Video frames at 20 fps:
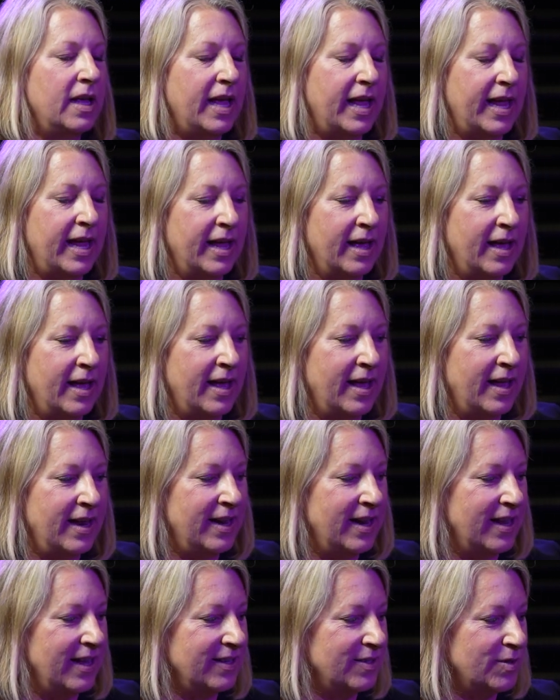
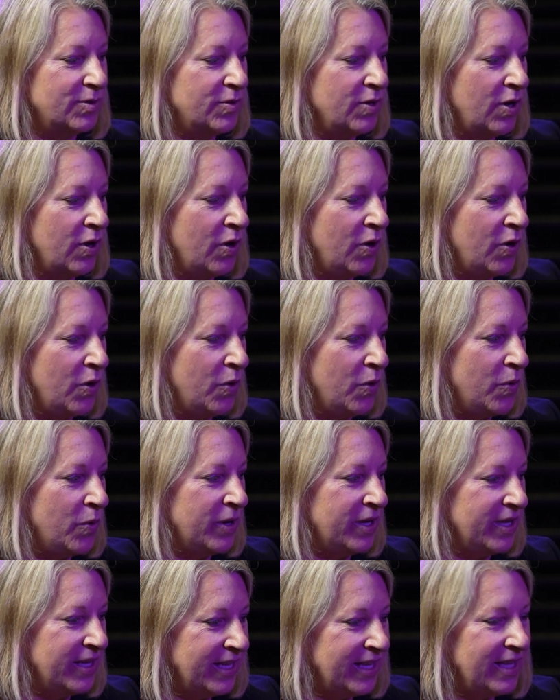And so
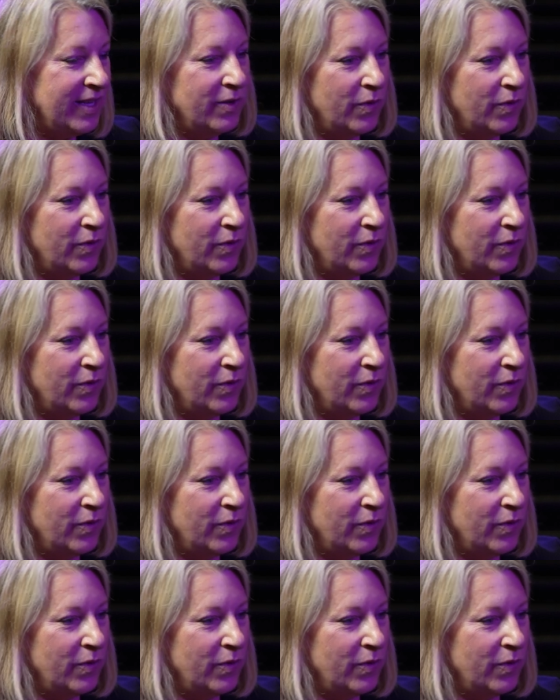he